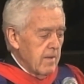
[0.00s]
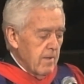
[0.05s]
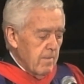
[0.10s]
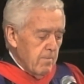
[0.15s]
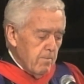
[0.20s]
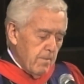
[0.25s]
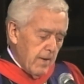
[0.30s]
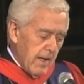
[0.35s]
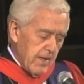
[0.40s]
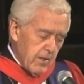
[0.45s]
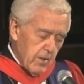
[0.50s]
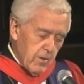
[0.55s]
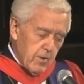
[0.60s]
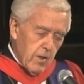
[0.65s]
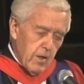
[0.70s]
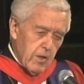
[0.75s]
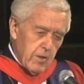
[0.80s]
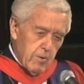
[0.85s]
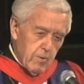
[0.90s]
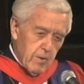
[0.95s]
May the
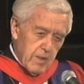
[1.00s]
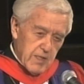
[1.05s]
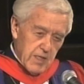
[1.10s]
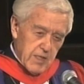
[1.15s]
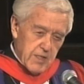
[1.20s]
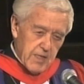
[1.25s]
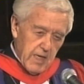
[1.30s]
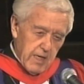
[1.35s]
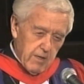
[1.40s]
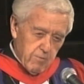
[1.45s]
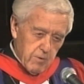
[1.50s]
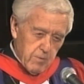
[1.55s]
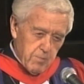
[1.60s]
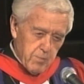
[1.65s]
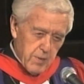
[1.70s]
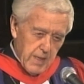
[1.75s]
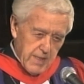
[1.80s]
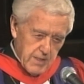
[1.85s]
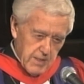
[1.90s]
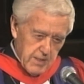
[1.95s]
God who is a sacred
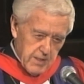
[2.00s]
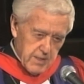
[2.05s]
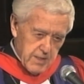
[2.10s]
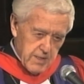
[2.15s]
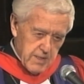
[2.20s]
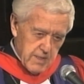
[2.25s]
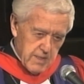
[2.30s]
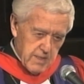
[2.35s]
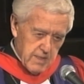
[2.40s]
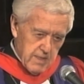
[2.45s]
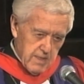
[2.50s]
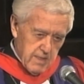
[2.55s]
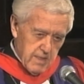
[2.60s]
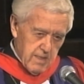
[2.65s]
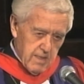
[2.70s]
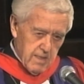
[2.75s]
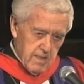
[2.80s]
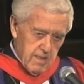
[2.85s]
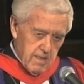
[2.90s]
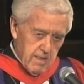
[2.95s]
presence
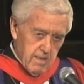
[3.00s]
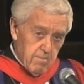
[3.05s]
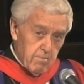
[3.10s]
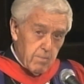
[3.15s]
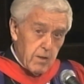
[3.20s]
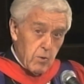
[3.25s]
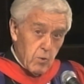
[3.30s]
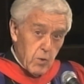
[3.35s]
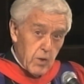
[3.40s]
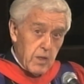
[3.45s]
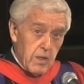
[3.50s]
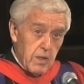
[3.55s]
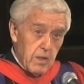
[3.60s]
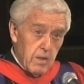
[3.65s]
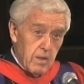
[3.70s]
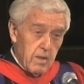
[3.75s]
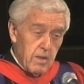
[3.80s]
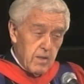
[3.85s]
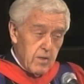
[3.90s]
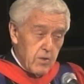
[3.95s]
be
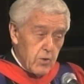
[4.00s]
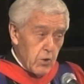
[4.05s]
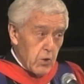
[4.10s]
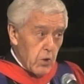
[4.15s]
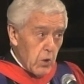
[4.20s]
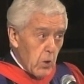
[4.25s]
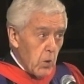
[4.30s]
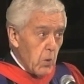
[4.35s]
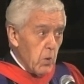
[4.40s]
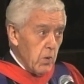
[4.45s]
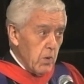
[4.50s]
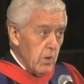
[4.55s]
real to you.